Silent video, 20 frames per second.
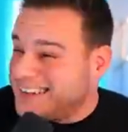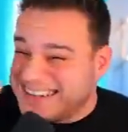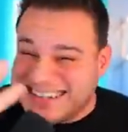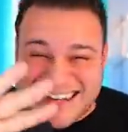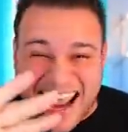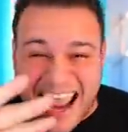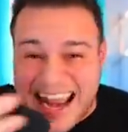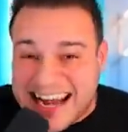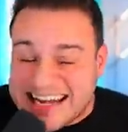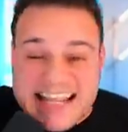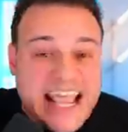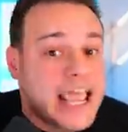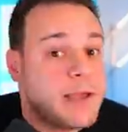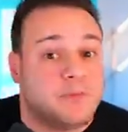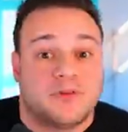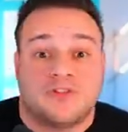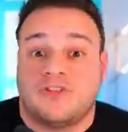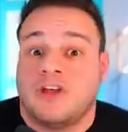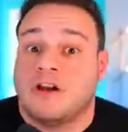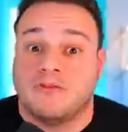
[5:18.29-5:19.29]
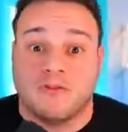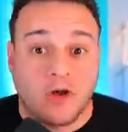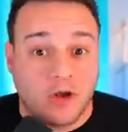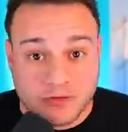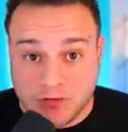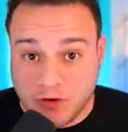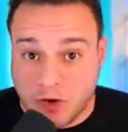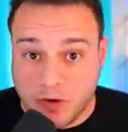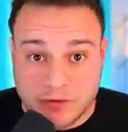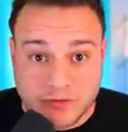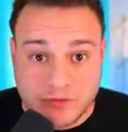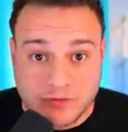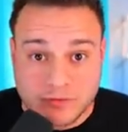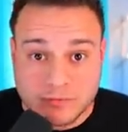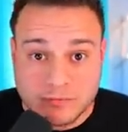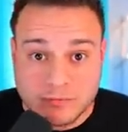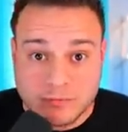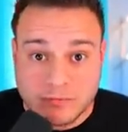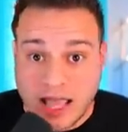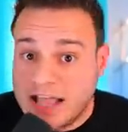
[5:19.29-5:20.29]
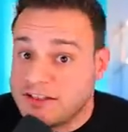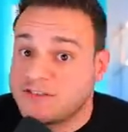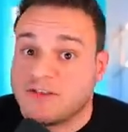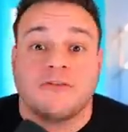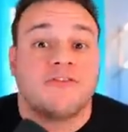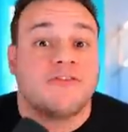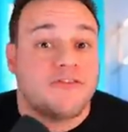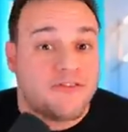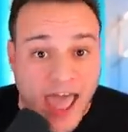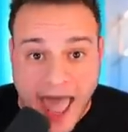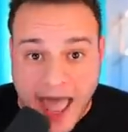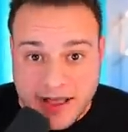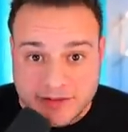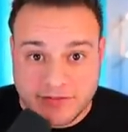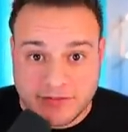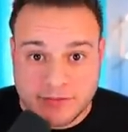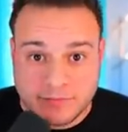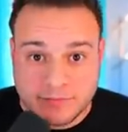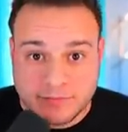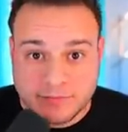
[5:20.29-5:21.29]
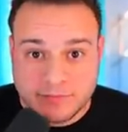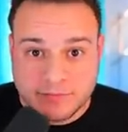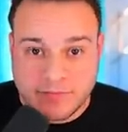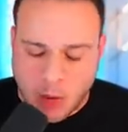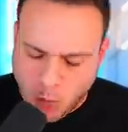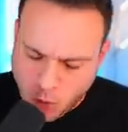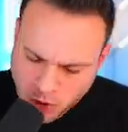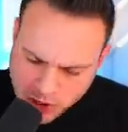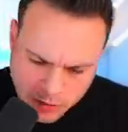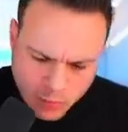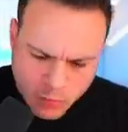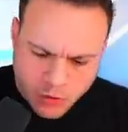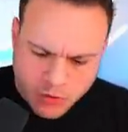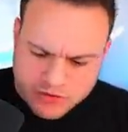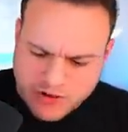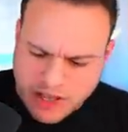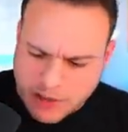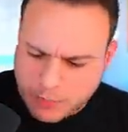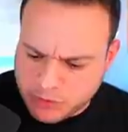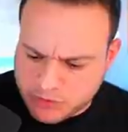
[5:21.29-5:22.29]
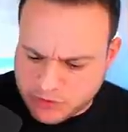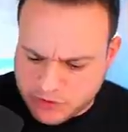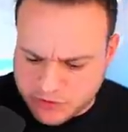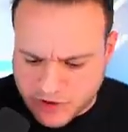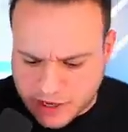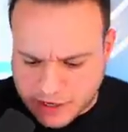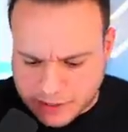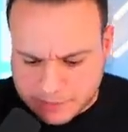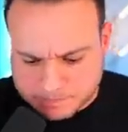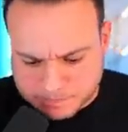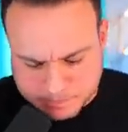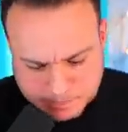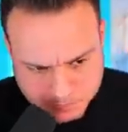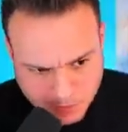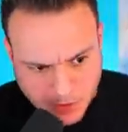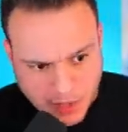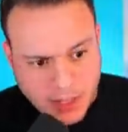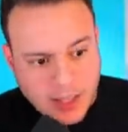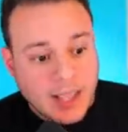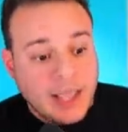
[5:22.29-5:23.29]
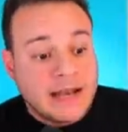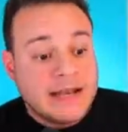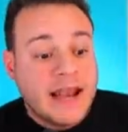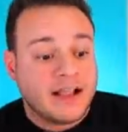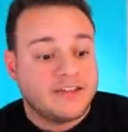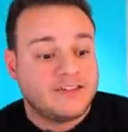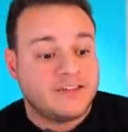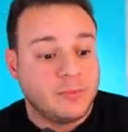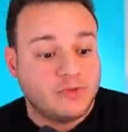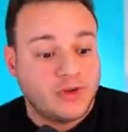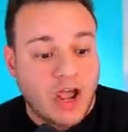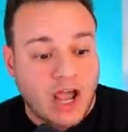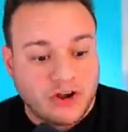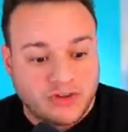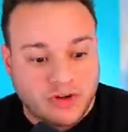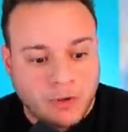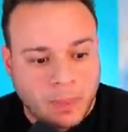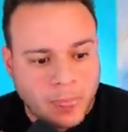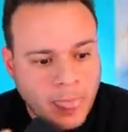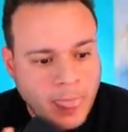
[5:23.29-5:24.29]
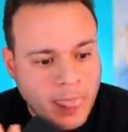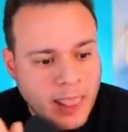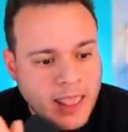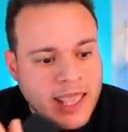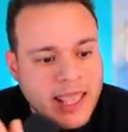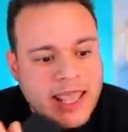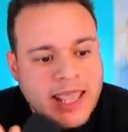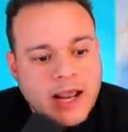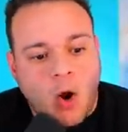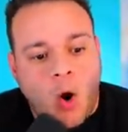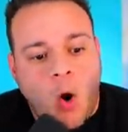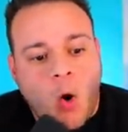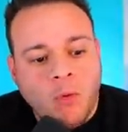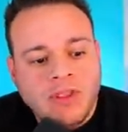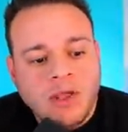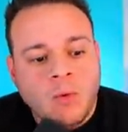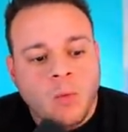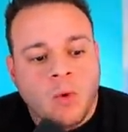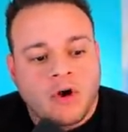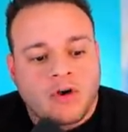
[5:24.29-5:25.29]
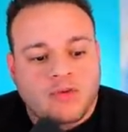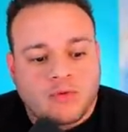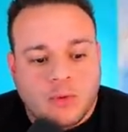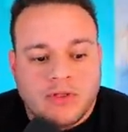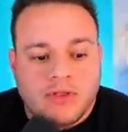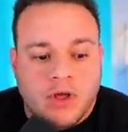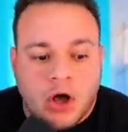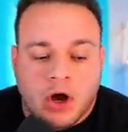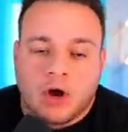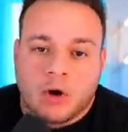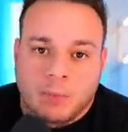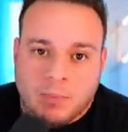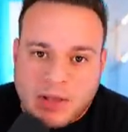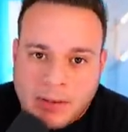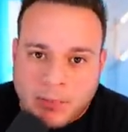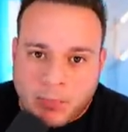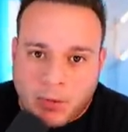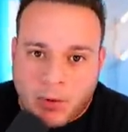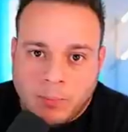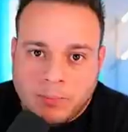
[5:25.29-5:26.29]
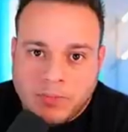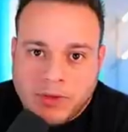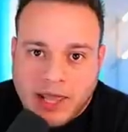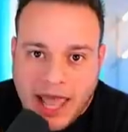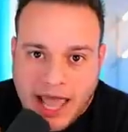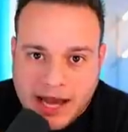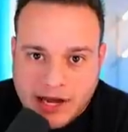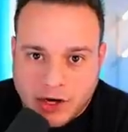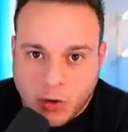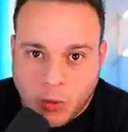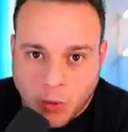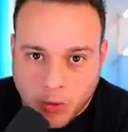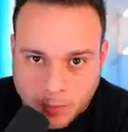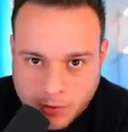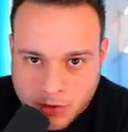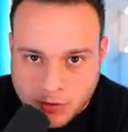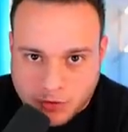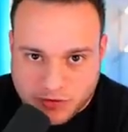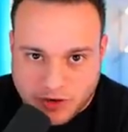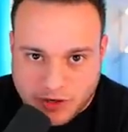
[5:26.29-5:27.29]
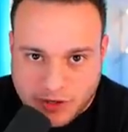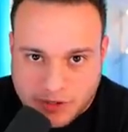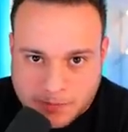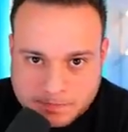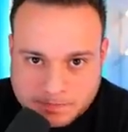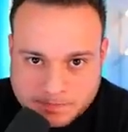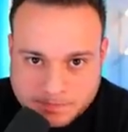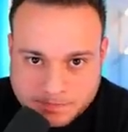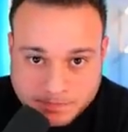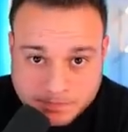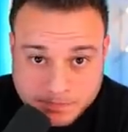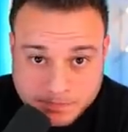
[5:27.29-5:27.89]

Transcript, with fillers: That's 98% of all songs. It's a fact. And we'll get more examples in a second. Next objection it only works with younger people and newer music.